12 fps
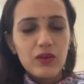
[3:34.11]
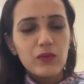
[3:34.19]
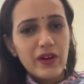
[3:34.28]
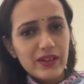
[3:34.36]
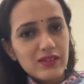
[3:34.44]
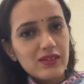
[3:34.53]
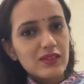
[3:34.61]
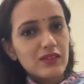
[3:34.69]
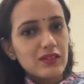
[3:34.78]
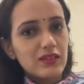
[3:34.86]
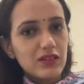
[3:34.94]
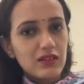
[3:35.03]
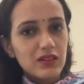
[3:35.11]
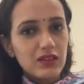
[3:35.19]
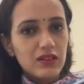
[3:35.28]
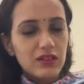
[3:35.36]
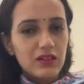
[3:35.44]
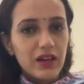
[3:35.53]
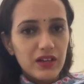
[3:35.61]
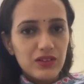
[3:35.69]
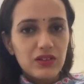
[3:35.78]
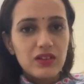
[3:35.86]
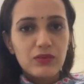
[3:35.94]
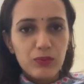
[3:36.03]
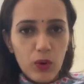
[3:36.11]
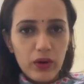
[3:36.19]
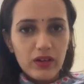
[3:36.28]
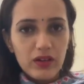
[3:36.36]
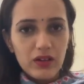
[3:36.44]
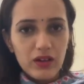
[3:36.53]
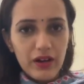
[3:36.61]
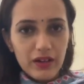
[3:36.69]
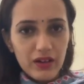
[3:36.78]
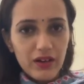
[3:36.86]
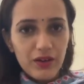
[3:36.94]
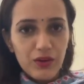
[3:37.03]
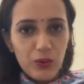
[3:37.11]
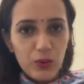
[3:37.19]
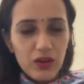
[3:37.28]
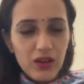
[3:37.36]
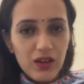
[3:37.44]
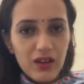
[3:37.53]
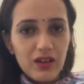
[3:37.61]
Once the condition is brought under control,